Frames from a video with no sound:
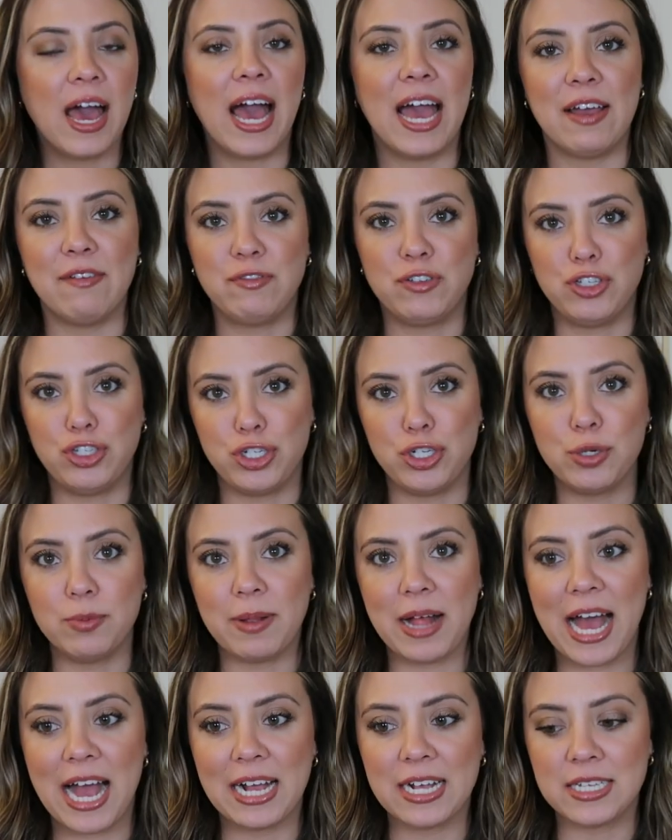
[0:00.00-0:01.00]
I have
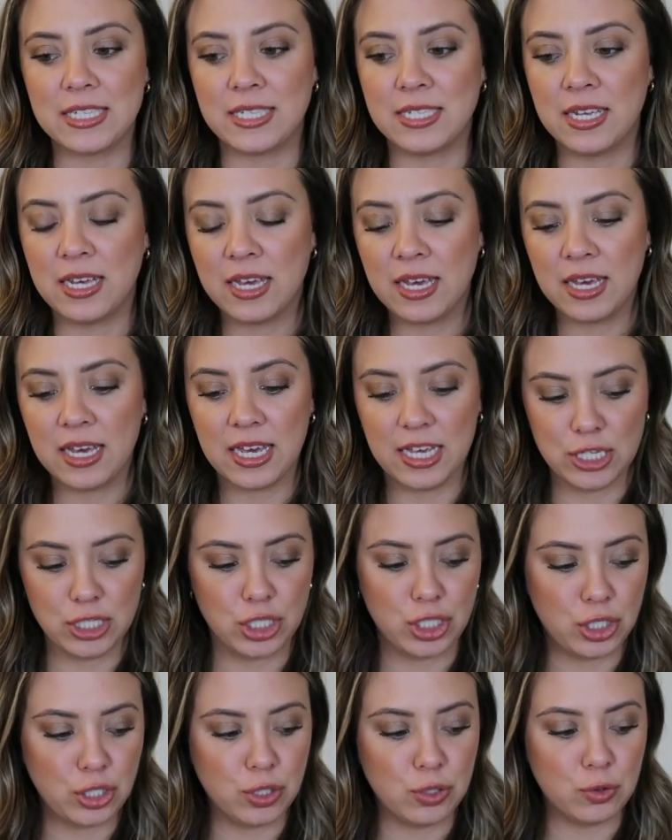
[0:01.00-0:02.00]
2 blacks
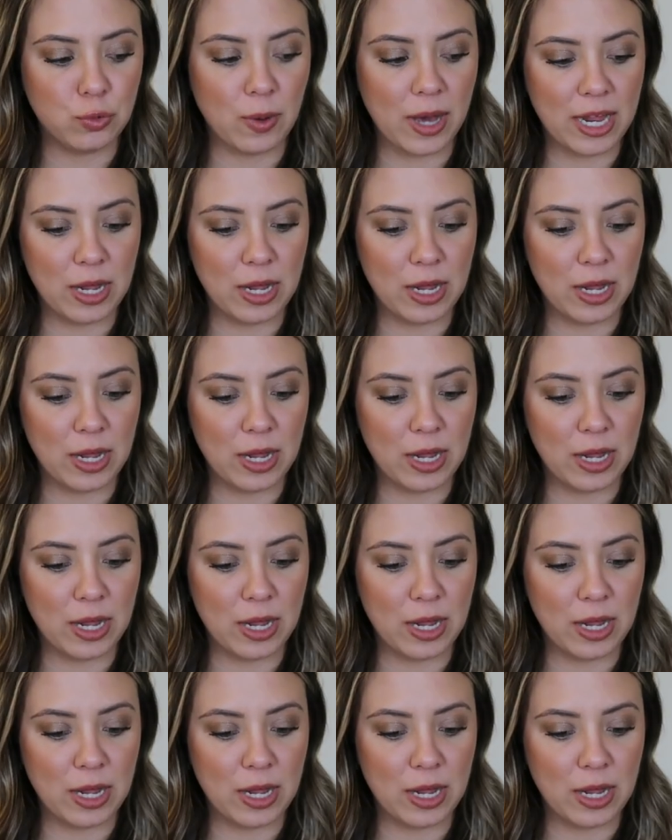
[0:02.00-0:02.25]
and 2